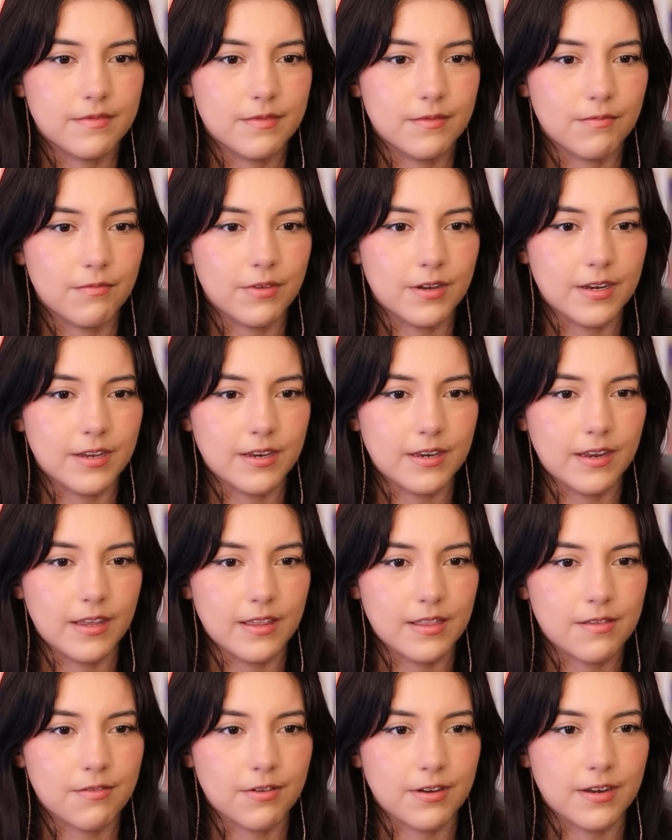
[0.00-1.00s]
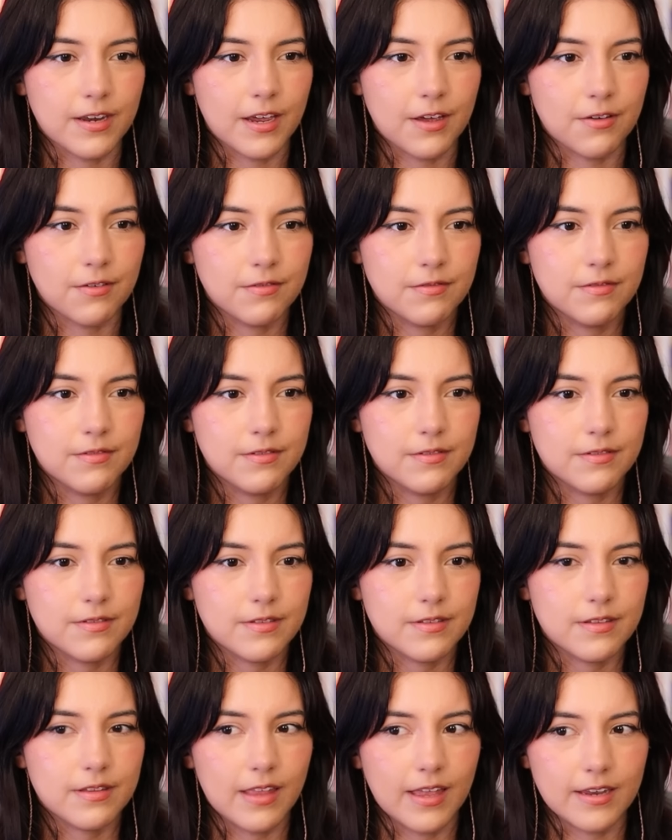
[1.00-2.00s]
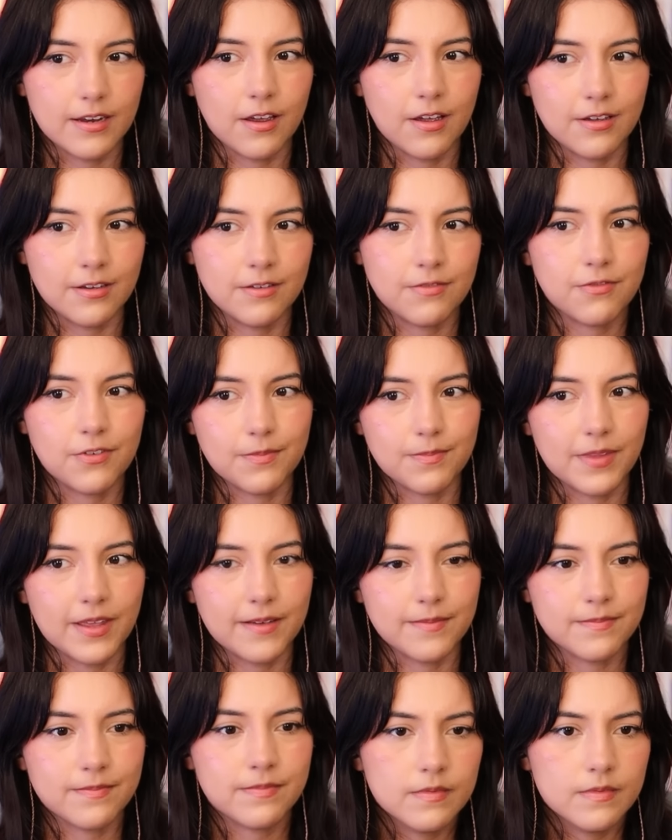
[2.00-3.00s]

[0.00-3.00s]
what he needs right now. That hug from them.